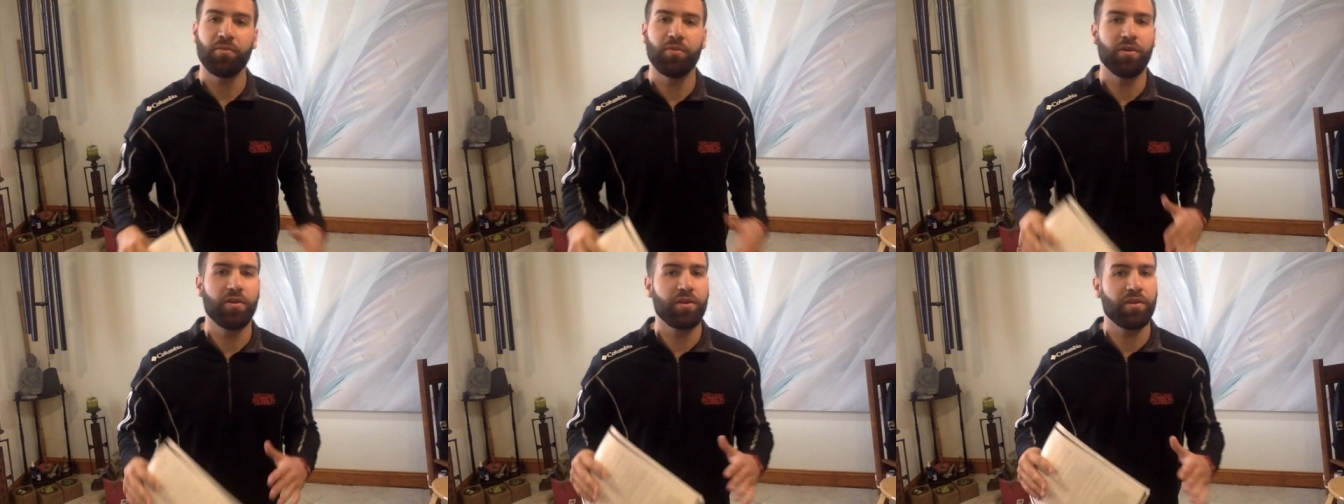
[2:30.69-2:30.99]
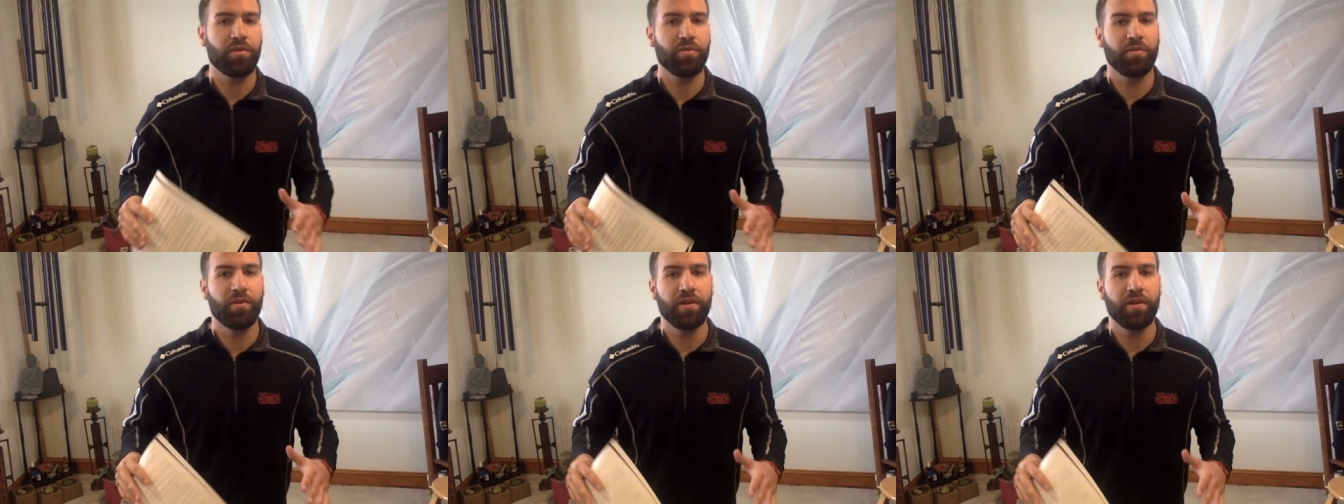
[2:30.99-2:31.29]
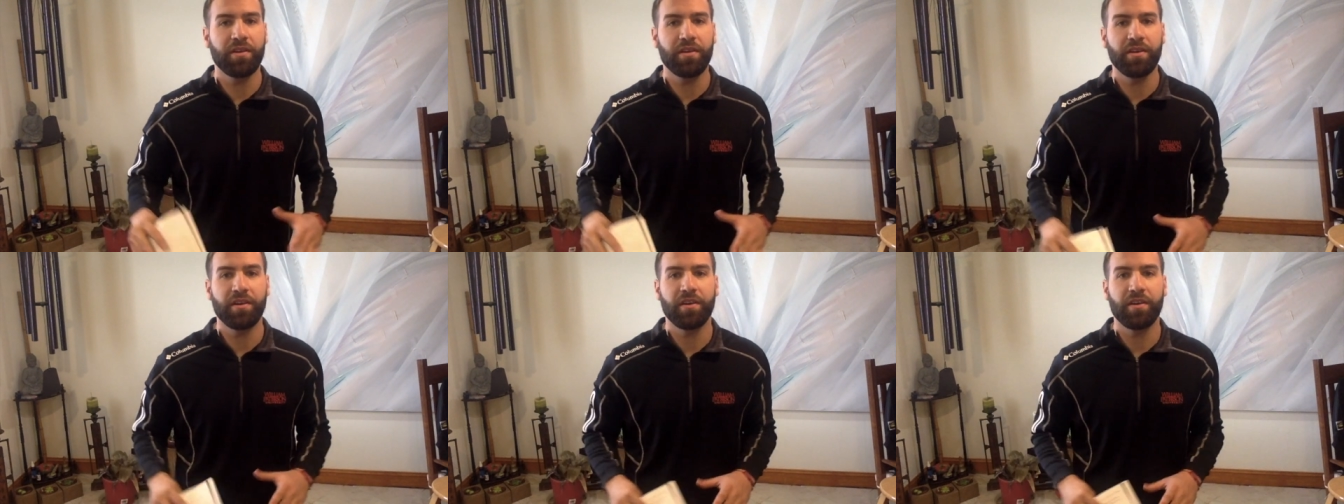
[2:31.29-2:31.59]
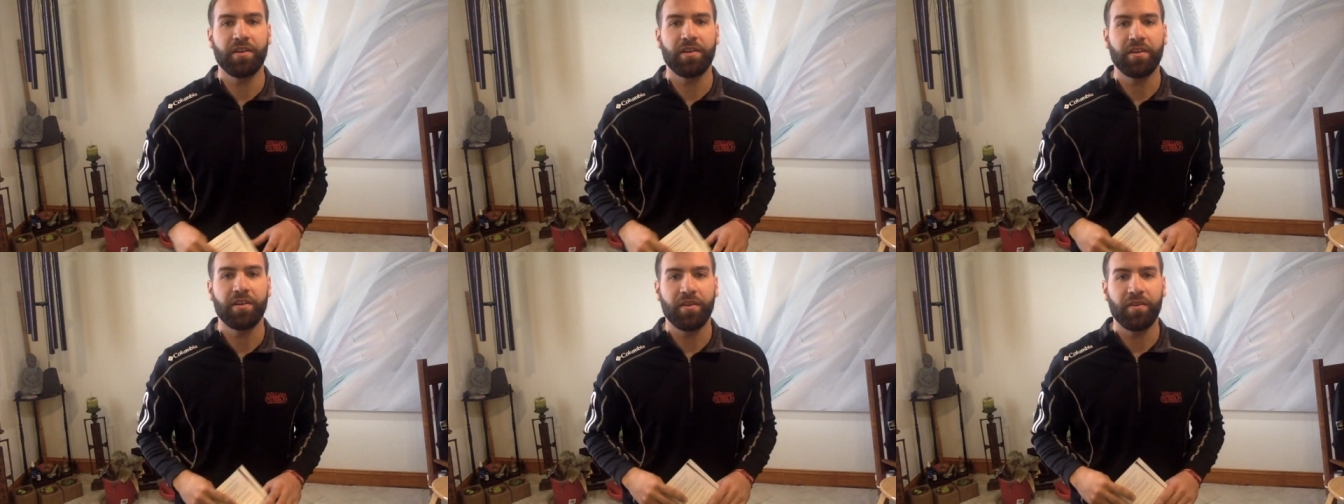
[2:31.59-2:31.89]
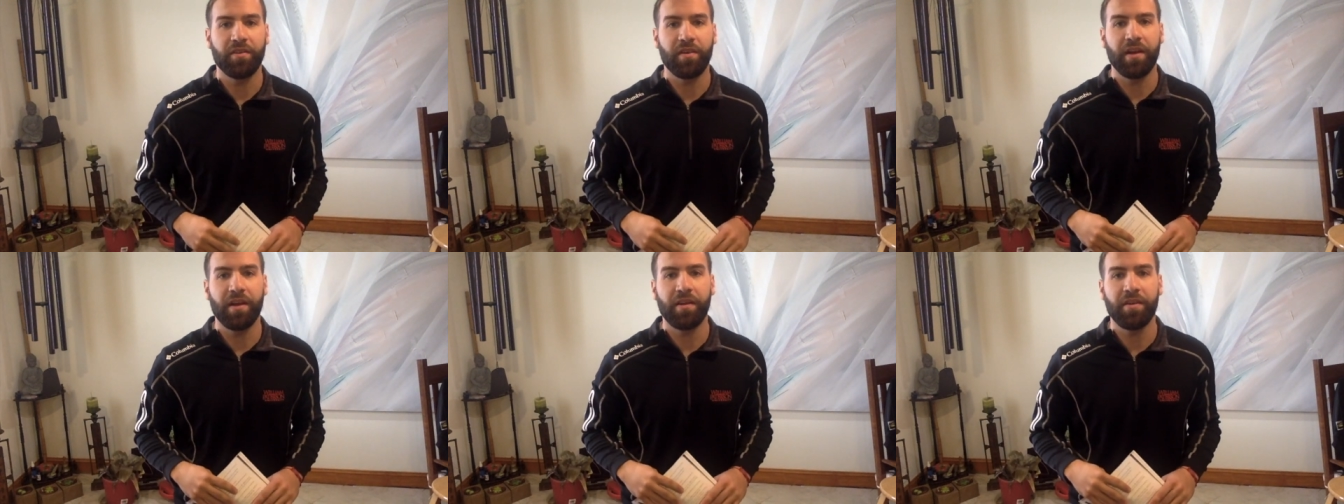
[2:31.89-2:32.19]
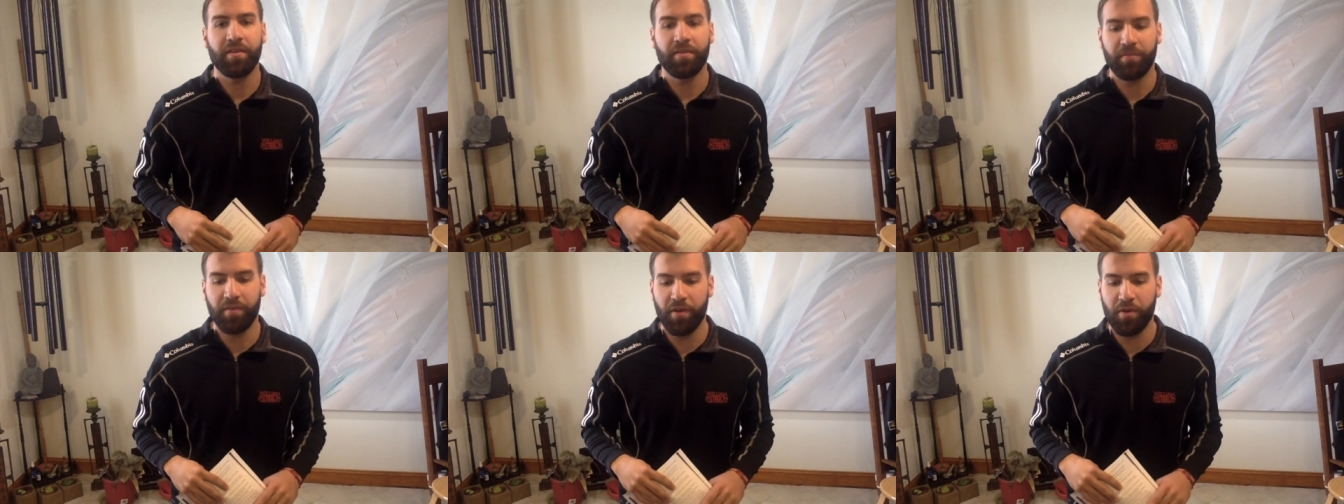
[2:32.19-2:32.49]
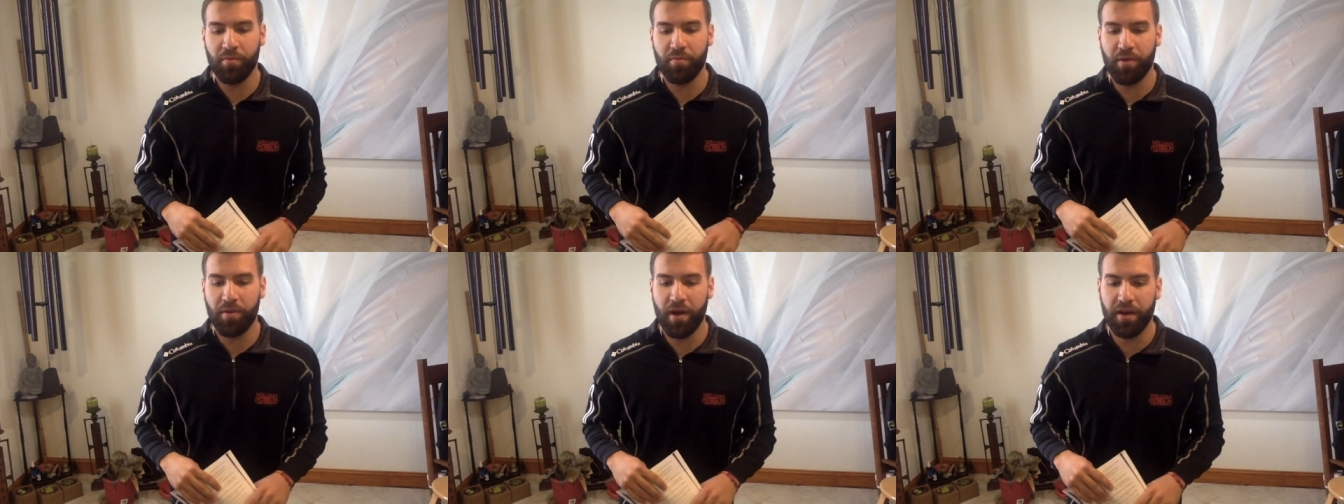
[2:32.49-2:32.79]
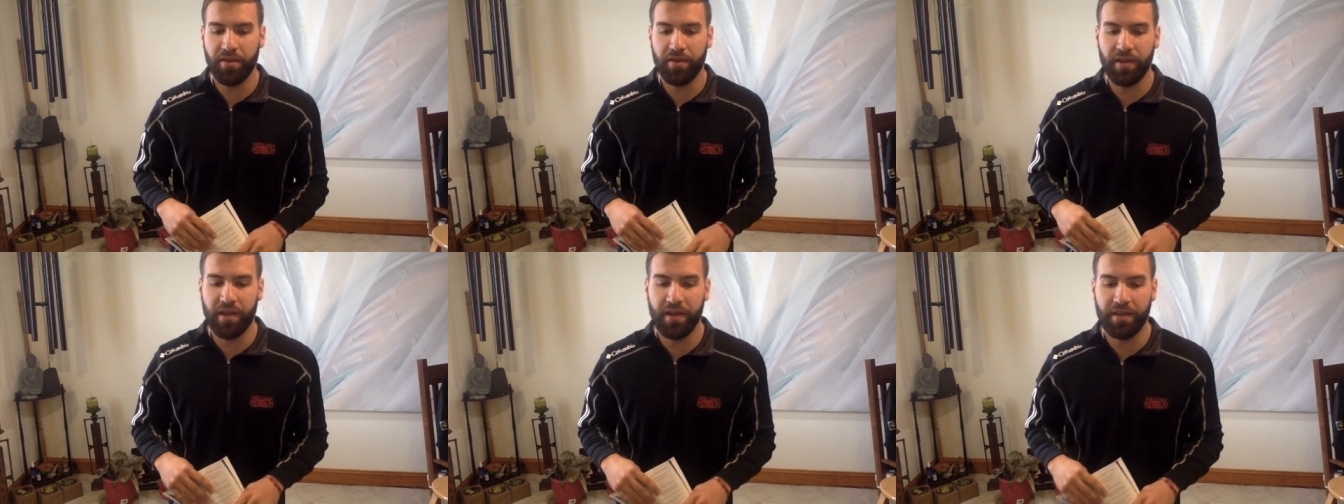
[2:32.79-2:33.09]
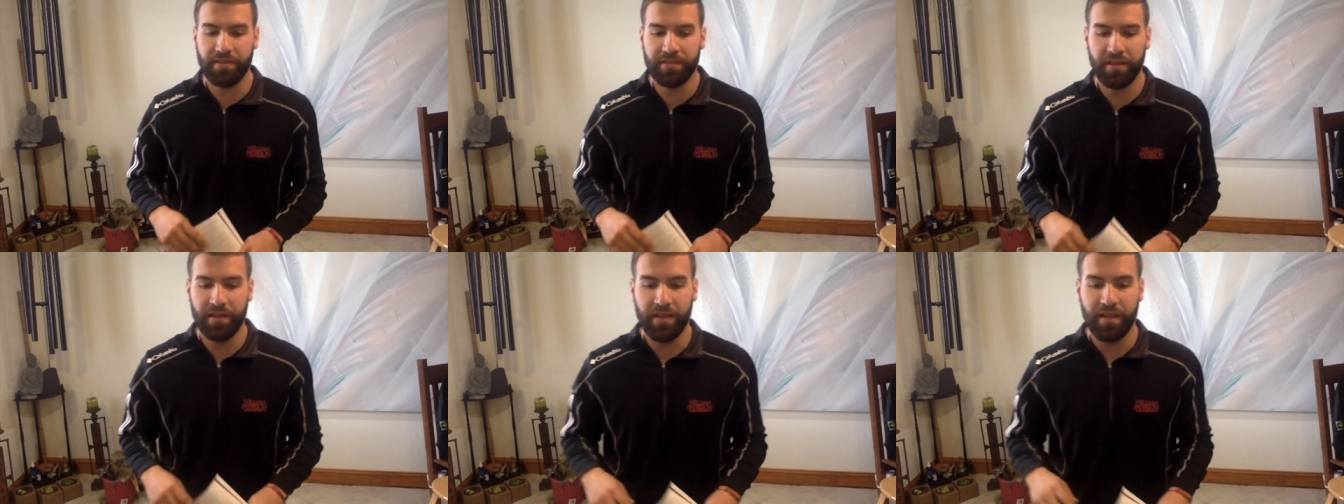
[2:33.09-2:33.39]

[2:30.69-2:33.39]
We're looking really good. Alright? Very proud of you guys.